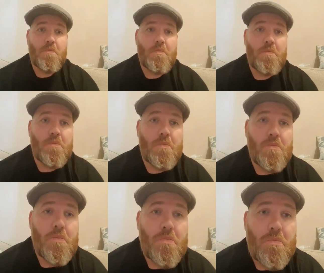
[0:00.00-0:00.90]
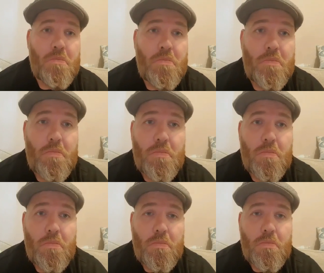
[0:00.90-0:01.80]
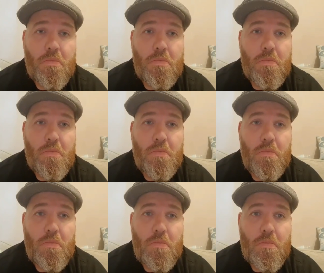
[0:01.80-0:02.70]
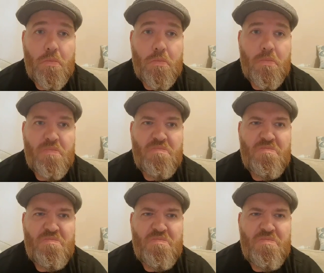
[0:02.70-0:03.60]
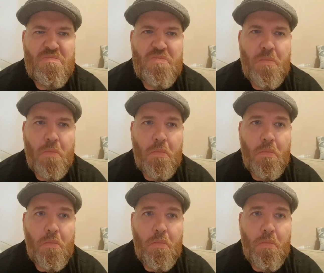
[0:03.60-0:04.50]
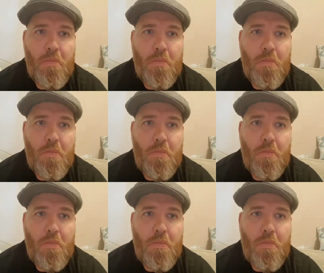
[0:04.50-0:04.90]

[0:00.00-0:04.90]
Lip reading: Nothing is said.